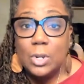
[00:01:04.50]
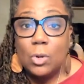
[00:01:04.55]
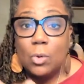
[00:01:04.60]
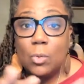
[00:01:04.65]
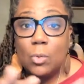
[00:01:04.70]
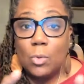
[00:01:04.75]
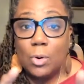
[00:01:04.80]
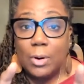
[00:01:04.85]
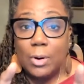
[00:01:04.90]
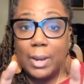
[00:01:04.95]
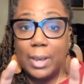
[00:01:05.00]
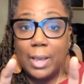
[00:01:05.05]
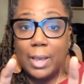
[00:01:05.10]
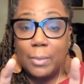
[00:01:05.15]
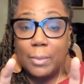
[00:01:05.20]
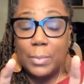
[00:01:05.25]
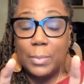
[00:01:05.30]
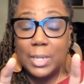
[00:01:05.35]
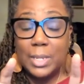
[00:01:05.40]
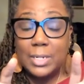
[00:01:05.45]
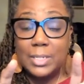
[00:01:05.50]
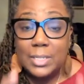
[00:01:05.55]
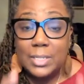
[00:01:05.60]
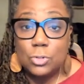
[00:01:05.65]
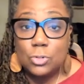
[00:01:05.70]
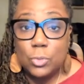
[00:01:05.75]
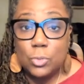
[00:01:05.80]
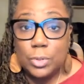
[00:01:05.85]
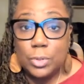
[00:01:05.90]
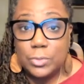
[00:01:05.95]
or an
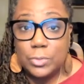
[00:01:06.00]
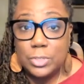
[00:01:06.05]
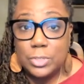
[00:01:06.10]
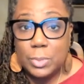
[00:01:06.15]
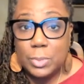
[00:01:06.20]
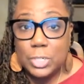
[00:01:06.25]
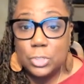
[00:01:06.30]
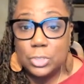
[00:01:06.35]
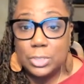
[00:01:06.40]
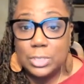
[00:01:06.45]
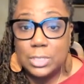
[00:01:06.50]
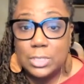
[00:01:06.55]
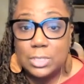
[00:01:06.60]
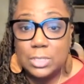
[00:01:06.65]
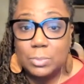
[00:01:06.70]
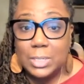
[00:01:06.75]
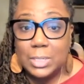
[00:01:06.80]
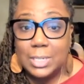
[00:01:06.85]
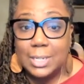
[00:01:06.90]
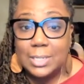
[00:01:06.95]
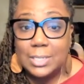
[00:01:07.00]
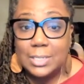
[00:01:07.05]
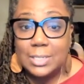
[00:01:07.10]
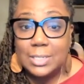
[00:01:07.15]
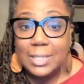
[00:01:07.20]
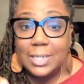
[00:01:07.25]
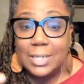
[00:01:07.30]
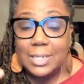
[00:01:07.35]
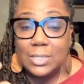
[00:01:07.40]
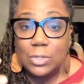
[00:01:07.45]
essential oil specialist, because
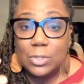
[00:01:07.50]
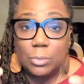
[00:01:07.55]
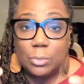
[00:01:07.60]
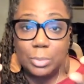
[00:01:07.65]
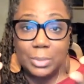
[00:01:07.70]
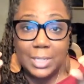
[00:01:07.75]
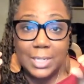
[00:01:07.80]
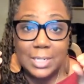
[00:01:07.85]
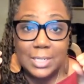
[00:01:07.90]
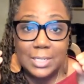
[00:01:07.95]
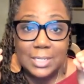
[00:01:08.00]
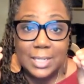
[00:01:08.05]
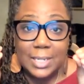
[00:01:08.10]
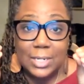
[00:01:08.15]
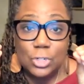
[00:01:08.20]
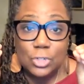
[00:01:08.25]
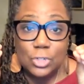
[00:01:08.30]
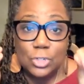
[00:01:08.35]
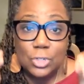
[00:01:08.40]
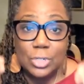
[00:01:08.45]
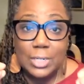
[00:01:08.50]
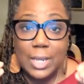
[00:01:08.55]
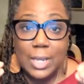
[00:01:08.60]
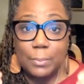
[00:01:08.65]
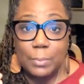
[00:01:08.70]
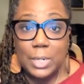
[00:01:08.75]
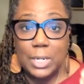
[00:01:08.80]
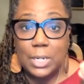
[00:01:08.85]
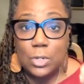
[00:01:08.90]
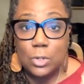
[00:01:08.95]
these are blends that should not
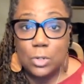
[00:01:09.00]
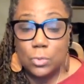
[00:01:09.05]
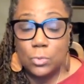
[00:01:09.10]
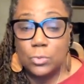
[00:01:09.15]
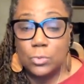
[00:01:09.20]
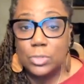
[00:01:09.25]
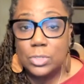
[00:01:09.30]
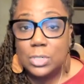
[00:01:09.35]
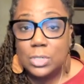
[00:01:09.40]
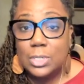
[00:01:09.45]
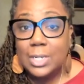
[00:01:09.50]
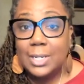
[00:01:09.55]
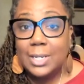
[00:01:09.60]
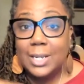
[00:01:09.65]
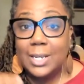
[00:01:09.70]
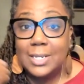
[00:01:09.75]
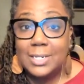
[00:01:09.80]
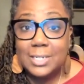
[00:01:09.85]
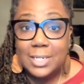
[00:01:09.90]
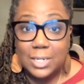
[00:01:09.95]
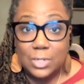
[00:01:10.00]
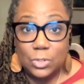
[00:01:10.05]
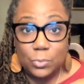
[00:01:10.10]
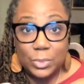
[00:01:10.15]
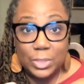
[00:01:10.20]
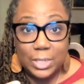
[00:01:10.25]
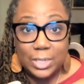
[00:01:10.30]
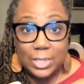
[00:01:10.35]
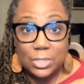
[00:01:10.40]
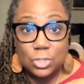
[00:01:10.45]
be used
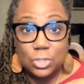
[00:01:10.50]
continually,